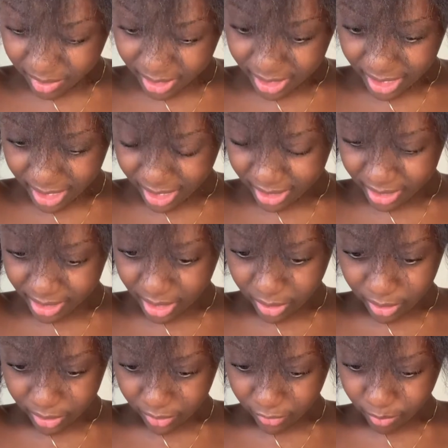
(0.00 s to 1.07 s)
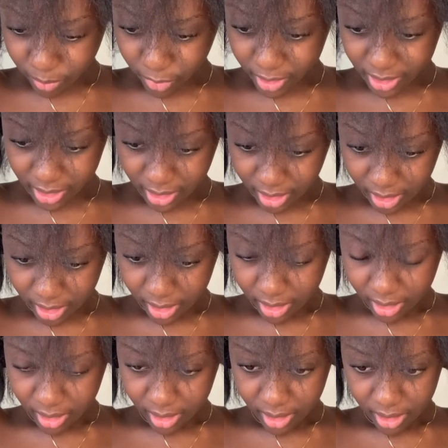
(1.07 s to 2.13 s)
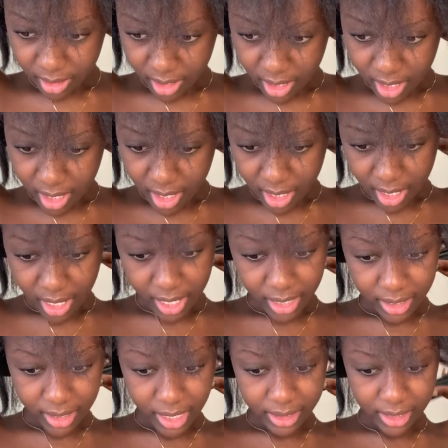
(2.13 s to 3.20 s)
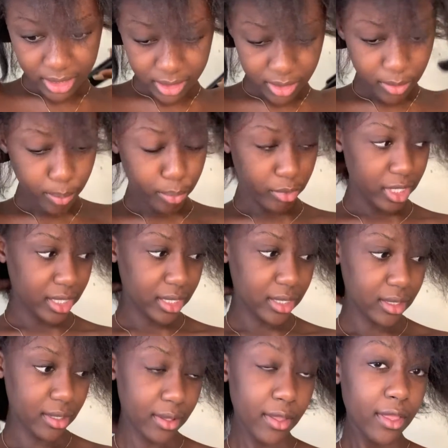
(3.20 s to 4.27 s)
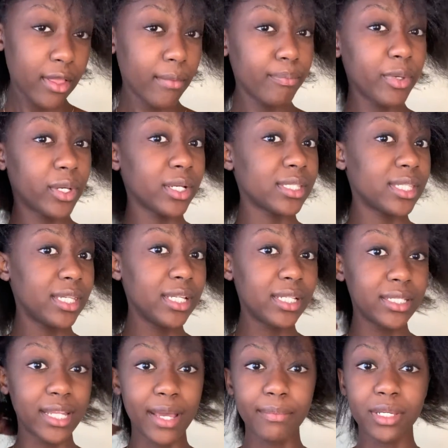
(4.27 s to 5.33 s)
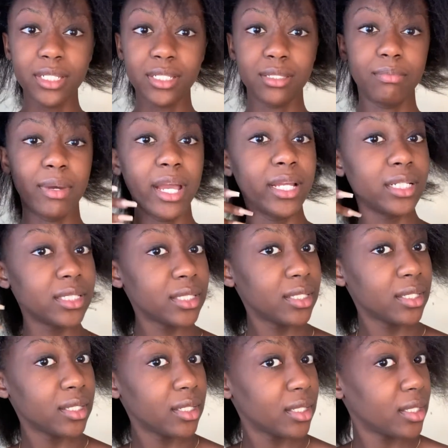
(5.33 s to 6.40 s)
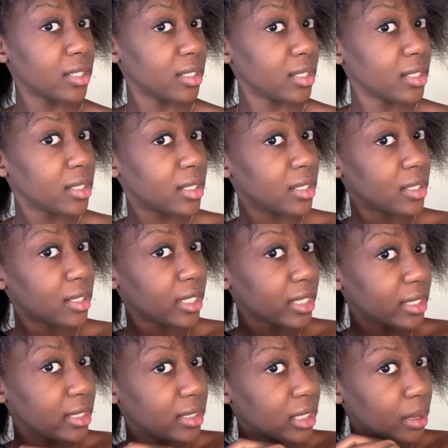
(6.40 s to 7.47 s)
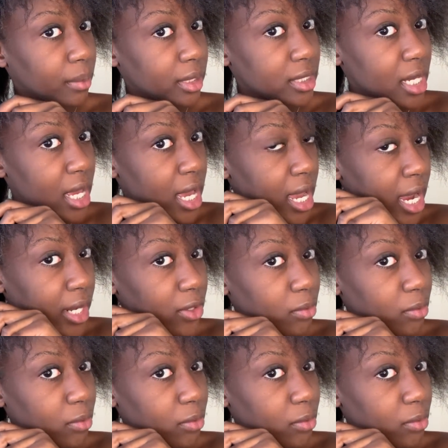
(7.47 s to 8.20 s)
gains a lot of moisture and doesn't break because heat damage is bad. Like, heat damage, I know